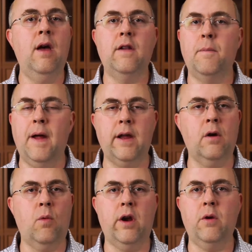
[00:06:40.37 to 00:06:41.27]
Depending
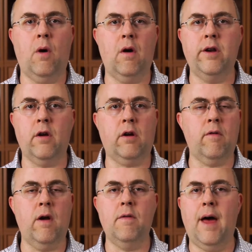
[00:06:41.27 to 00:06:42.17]
on where you are in your
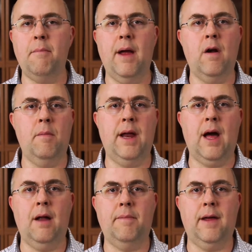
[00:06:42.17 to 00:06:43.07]
career, that may or may
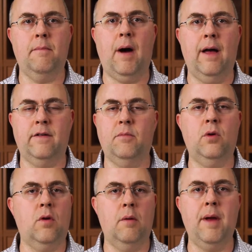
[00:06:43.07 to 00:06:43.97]
not be possible,
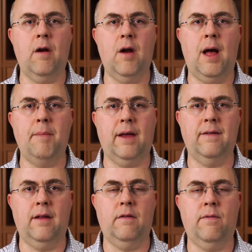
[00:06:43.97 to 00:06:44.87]
or it may or not make
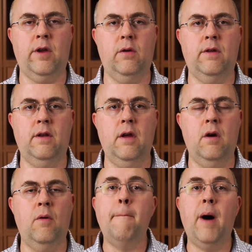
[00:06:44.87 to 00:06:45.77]
sense for you to
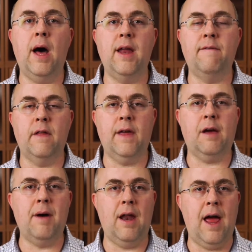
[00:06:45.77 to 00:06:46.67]
do. But if you think
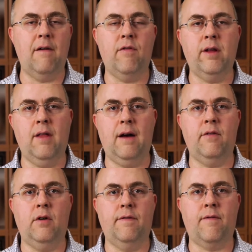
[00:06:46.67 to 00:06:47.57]
about every
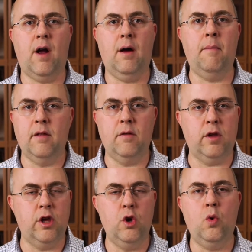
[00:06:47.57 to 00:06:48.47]
level, from
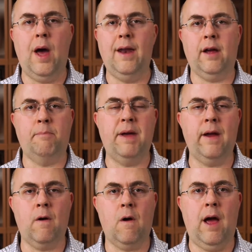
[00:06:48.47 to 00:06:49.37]
you and a
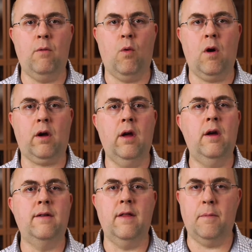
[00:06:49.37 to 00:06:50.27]
peer at work
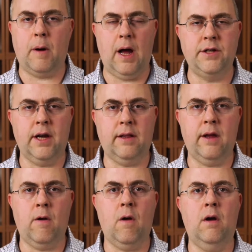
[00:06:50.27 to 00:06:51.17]
to the project that
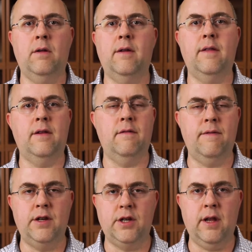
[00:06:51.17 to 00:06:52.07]
you're on, to the
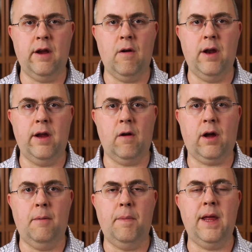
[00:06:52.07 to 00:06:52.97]
division that you're in at your
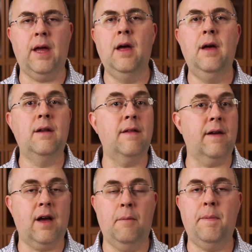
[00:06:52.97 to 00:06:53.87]
company, to the
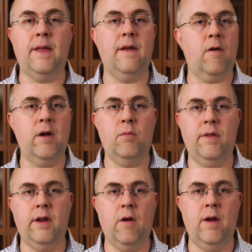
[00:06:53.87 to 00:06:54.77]
company that you're in
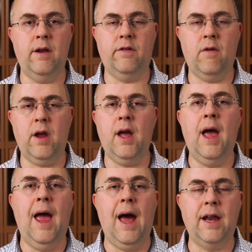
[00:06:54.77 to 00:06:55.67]
within your industry,
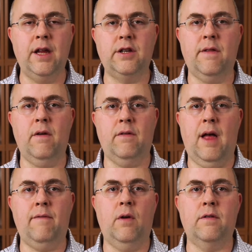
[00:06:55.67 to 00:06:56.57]
at each of those
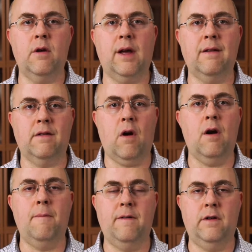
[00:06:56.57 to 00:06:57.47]
levels, you can
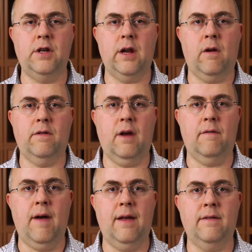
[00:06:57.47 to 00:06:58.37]
start positioning
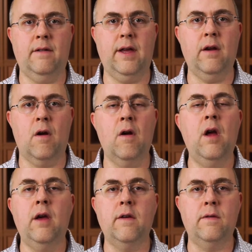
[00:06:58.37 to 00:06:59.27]
yourself as a leader
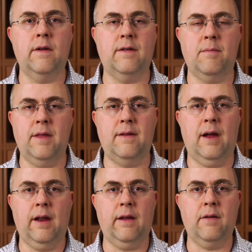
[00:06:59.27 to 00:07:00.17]
using some of the
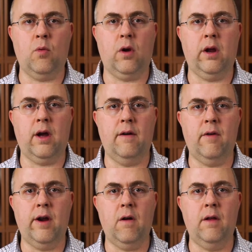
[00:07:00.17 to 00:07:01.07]
techniques that we're going to
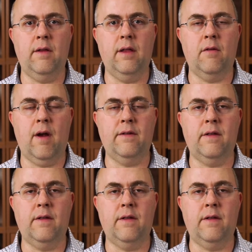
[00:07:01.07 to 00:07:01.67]
cover here in the rest